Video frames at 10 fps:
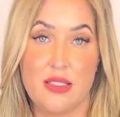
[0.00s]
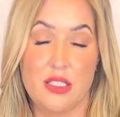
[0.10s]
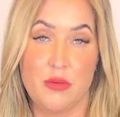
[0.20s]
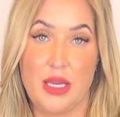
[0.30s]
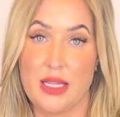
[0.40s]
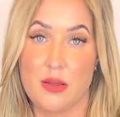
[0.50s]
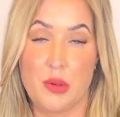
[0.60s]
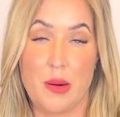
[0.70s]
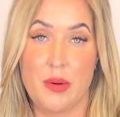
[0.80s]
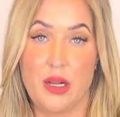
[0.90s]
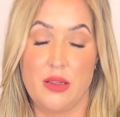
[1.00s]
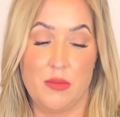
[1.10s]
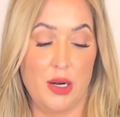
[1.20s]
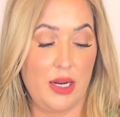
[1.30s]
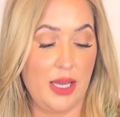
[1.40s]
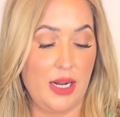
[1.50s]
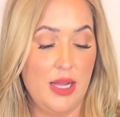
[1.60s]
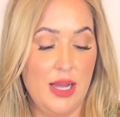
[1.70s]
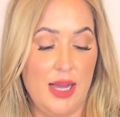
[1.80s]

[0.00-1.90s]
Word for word: until we get the property on the market.